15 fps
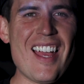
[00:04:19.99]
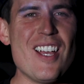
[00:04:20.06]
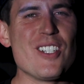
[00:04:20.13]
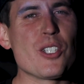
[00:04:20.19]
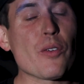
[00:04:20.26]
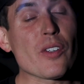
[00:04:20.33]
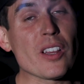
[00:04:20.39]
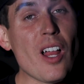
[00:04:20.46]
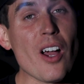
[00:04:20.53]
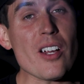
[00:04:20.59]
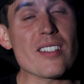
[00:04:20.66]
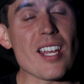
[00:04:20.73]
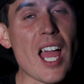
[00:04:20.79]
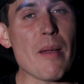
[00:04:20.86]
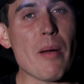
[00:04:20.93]
So for the
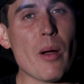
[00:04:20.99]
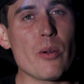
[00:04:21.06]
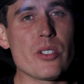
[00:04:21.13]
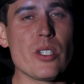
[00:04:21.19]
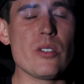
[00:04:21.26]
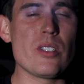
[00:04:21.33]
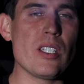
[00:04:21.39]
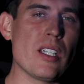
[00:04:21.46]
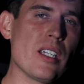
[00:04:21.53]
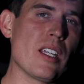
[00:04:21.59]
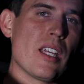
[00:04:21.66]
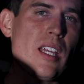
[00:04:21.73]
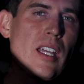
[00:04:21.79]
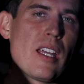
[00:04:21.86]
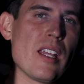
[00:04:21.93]
longest time, I was using
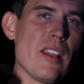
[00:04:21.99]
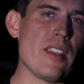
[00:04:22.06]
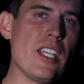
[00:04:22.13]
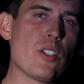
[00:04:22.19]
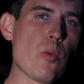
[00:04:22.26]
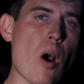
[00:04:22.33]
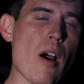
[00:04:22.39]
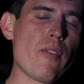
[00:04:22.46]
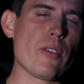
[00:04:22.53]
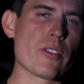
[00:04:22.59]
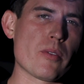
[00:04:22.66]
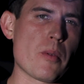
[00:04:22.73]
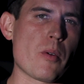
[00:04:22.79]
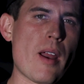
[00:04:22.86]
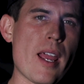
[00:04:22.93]
these waffles
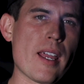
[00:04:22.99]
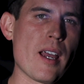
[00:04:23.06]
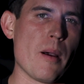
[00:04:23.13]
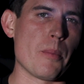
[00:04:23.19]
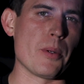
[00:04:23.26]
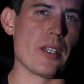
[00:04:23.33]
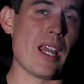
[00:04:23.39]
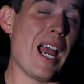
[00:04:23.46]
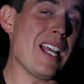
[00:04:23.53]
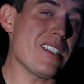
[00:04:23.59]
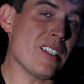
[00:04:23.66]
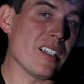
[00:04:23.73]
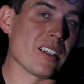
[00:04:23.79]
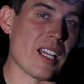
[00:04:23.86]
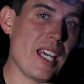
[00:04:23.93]
from the rag company. I
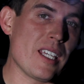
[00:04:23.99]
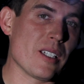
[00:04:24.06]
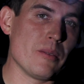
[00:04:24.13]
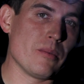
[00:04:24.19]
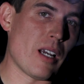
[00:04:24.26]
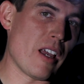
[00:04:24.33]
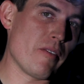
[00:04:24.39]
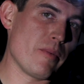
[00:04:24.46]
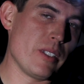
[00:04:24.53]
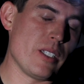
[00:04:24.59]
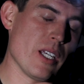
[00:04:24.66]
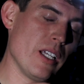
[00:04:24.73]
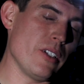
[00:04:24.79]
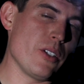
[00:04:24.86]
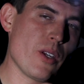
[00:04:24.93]
still like them. I've been
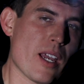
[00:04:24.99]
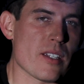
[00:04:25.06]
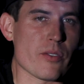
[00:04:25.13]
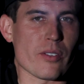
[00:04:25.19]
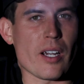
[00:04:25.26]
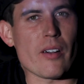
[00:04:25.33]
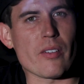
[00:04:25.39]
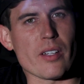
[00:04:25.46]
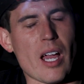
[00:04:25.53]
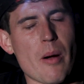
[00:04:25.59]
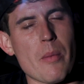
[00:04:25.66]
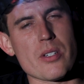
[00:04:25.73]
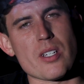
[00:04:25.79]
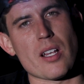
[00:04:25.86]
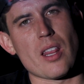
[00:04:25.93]
telling you guys forever how
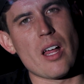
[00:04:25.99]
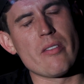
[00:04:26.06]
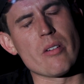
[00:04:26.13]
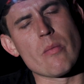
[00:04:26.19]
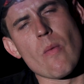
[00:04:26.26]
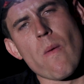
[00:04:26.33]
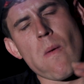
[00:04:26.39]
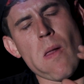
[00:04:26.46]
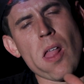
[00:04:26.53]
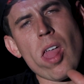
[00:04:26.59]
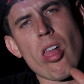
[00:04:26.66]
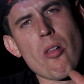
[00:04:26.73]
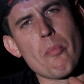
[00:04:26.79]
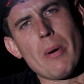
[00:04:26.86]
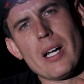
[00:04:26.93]
much I love them.
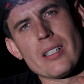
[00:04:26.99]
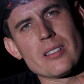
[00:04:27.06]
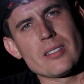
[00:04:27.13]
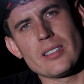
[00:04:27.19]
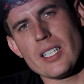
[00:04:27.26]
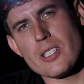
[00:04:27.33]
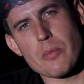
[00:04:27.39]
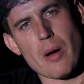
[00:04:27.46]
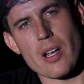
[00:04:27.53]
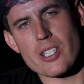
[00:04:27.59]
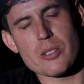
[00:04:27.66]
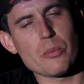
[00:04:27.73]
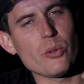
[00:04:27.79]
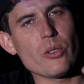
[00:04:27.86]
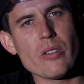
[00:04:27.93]
But it's
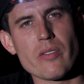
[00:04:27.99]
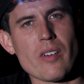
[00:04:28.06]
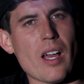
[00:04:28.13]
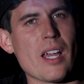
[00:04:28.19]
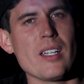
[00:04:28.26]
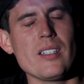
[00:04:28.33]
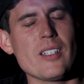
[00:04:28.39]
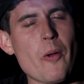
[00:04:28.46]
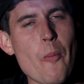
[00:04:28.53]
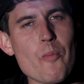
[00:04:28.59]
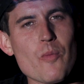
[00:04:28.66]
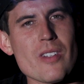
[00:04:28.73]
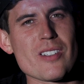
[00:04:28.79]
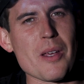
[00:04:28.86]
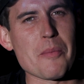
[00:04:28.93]
possible to find
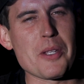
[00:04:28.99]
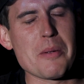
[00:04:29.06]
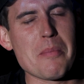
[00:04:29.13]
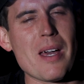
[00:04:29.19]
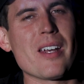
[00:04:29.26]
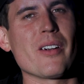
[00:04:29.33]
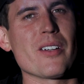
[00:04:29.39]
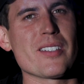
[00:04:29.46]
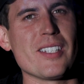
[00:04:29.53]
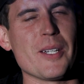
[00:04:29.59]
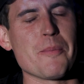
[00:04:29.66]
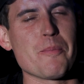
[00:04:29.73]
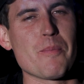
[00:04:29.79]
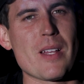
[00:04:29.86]
something better, isn't it?